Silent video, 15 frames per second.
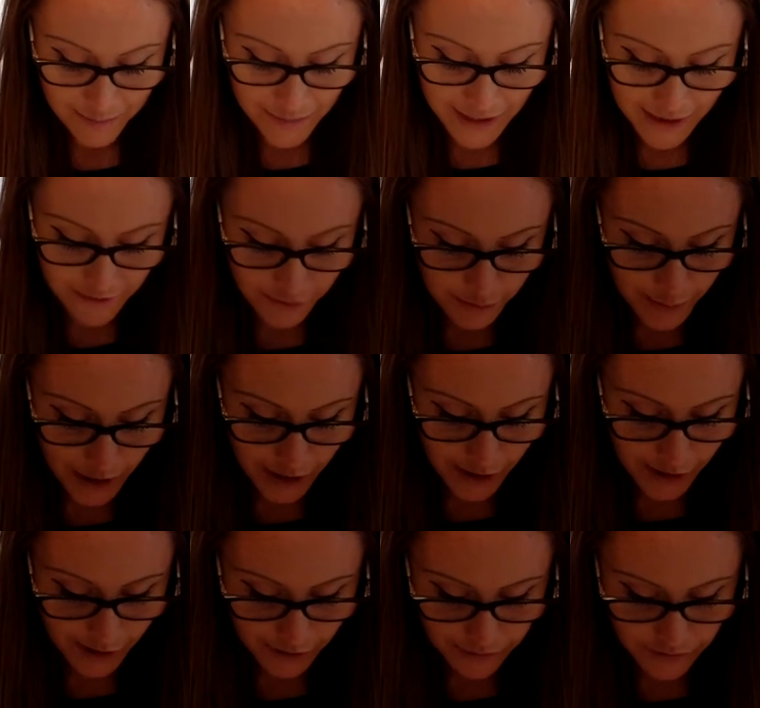P for
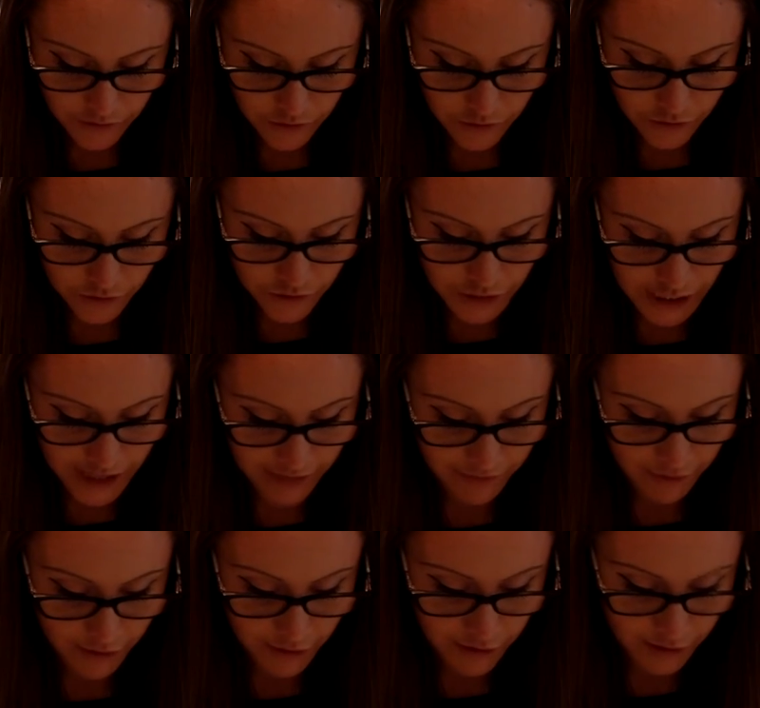Paul, J
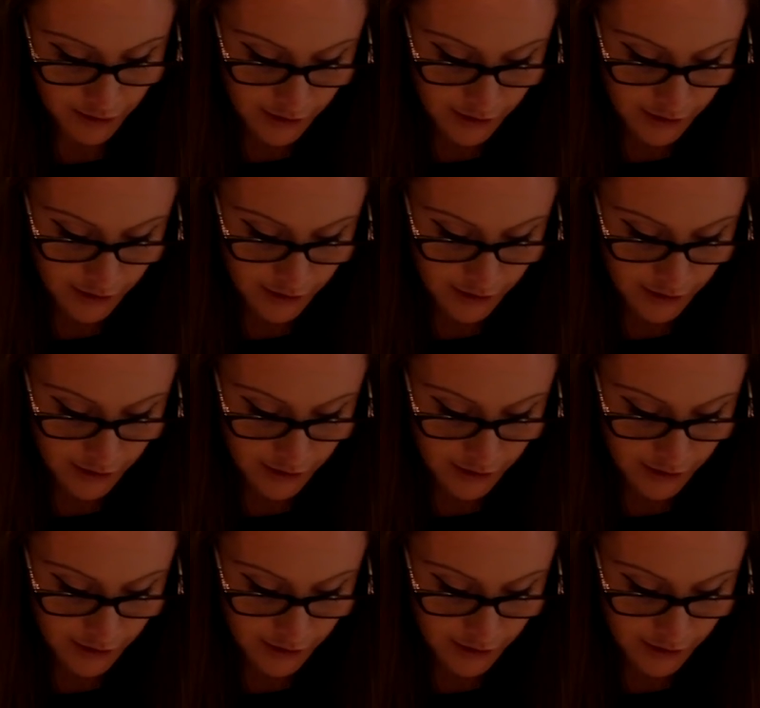for